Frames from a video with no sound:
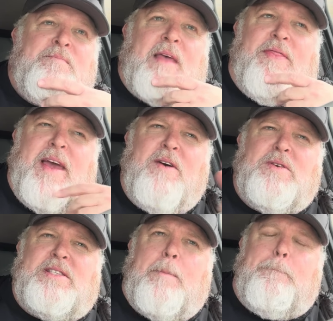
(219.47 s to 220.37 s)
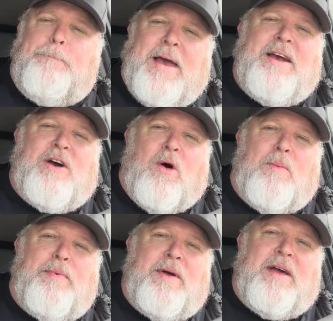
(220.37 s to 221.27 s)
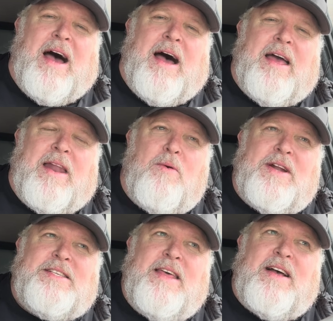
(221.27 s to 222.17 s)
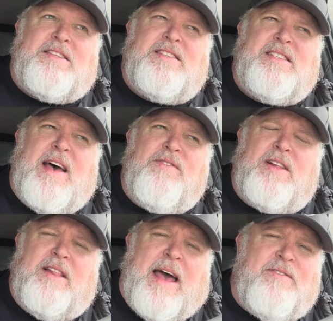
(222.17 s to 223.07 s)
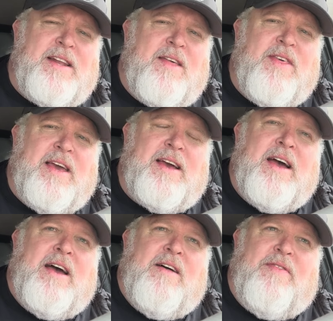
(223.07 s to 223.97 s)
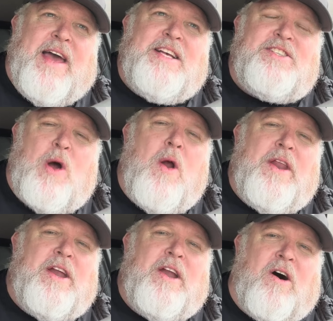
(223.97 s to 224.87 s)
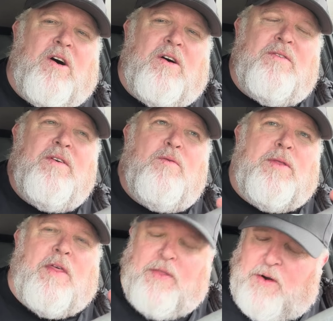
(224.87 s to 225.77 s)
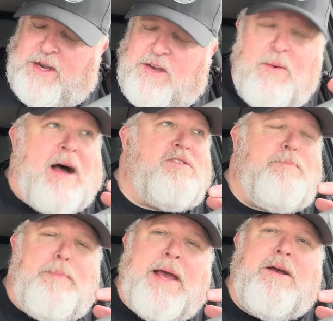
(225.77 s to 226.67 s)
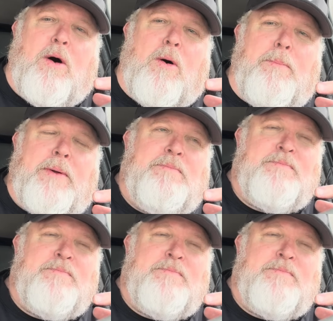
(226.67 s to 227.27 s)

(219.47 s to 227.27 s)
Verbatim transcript: I think it was the Big Gulp. Uh, and I want to say that's 7-Eleven, I think. They started it all with the 32-ounce Big Gulp.